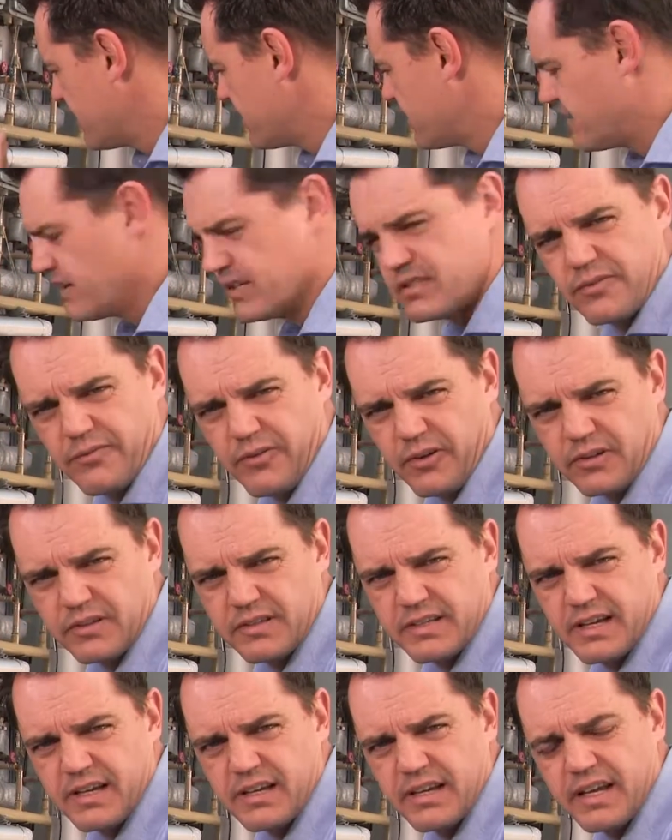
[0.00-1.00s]
This
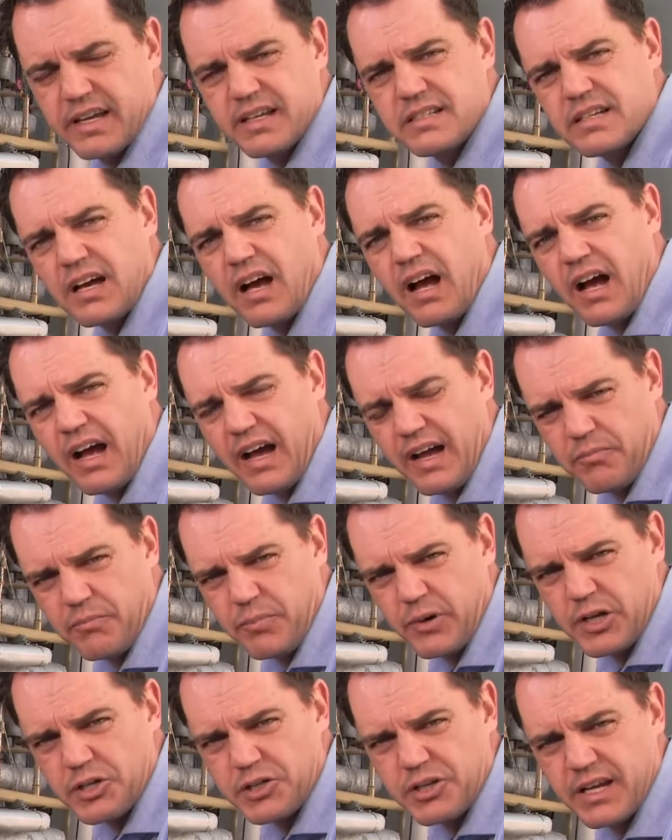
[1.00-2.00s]
filter is a high
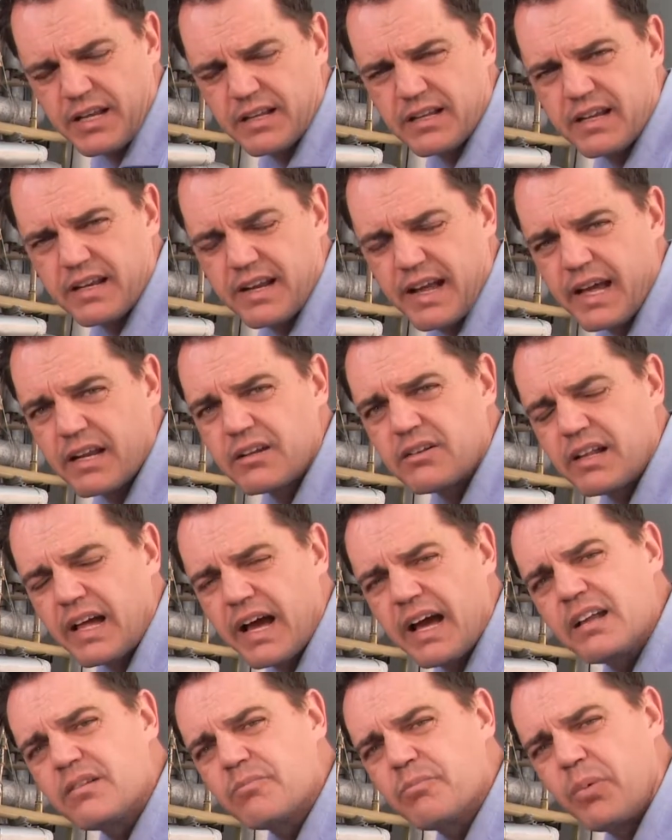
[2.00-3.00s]
pressure. It can handle
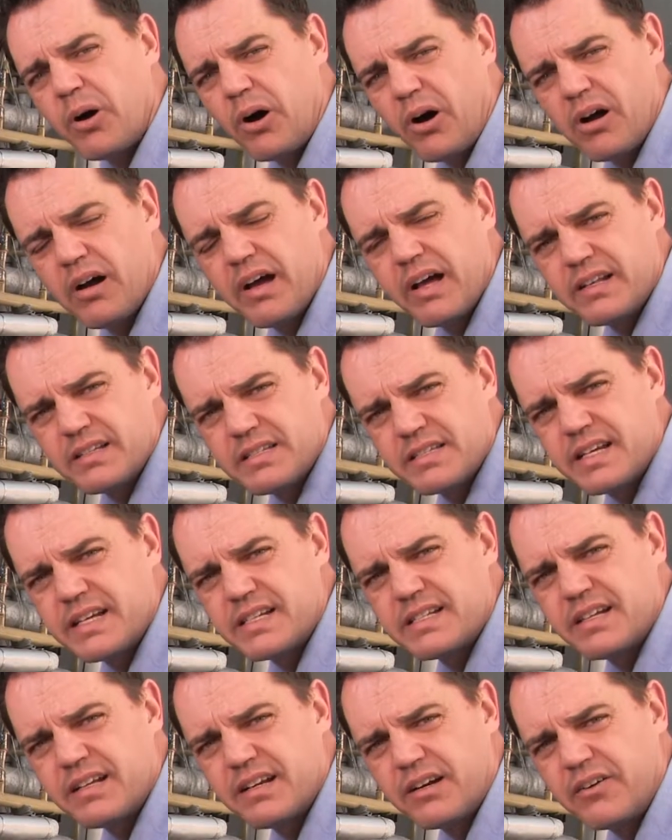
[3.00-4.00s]
8 bar and
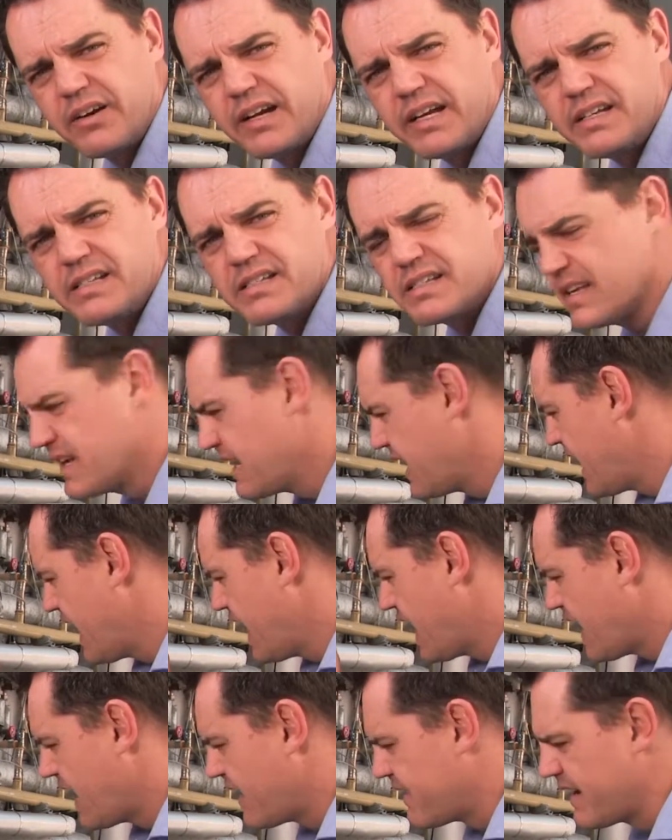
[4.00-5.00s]
60 degrees,
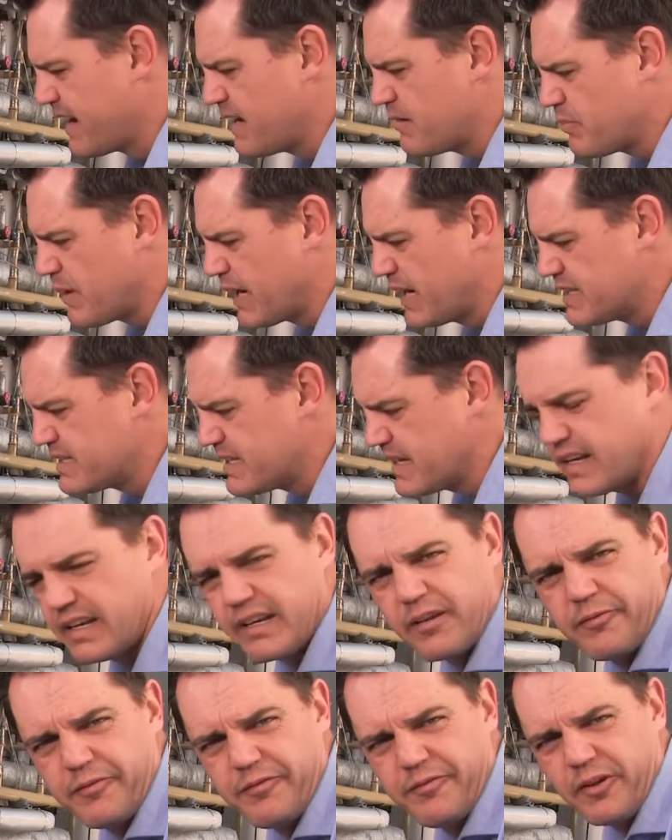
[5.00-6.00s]
and that
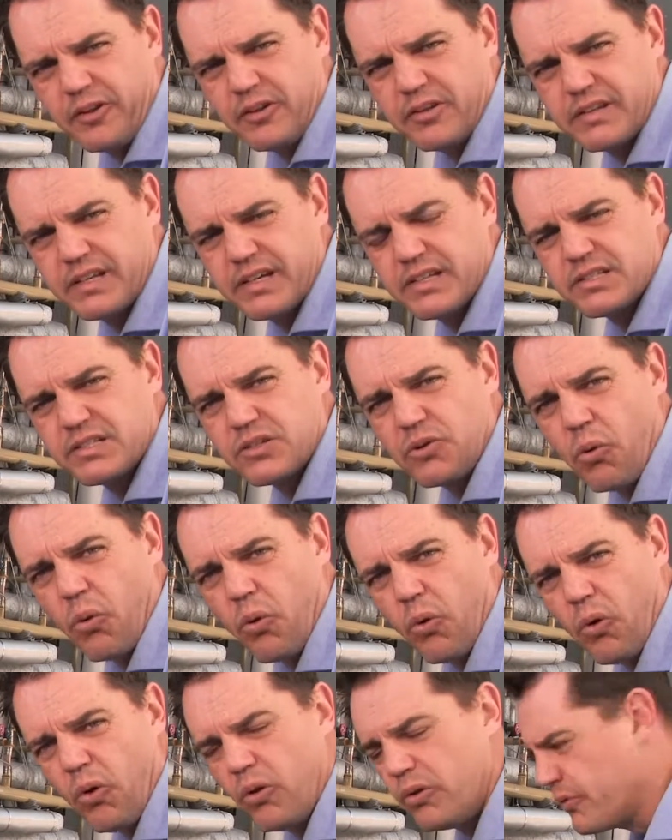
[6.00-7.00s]
basically filters
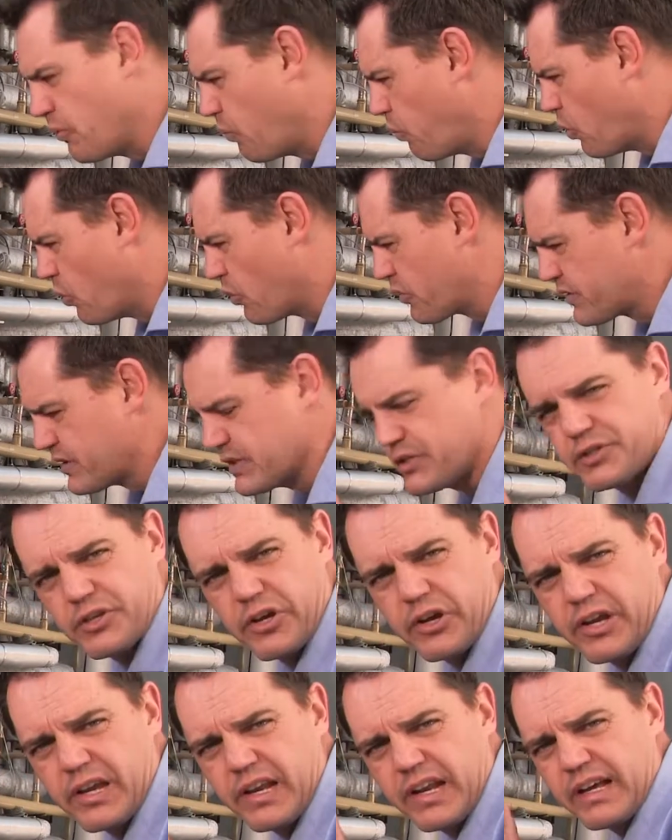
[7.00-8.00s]
all the water
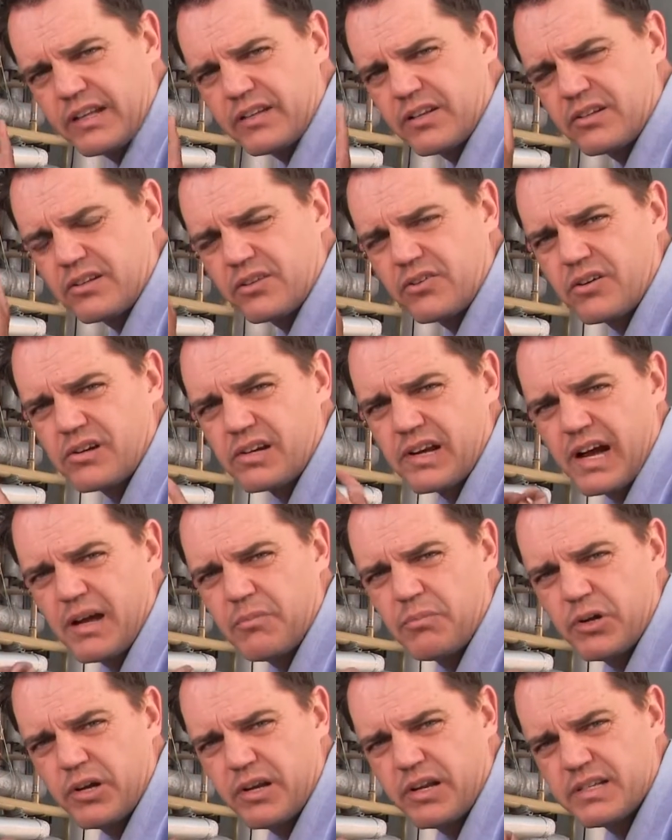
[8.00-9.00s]
circulated to the
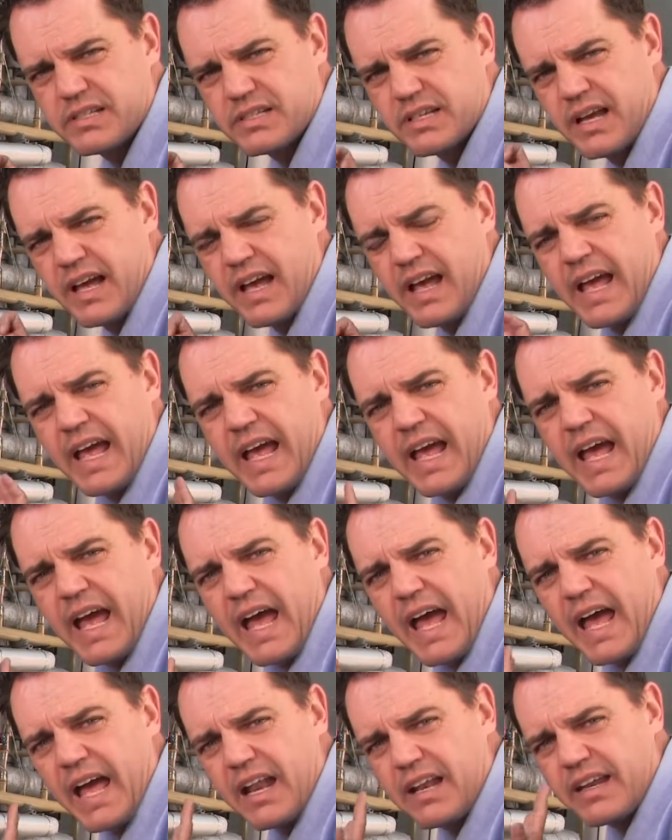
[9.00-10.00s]
Renai burners
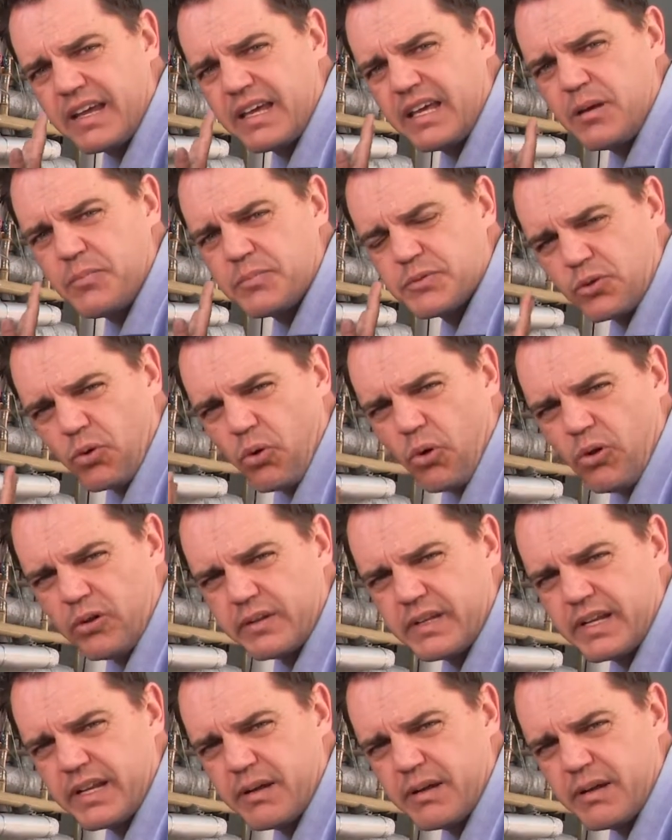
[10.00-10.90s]
and keeps all the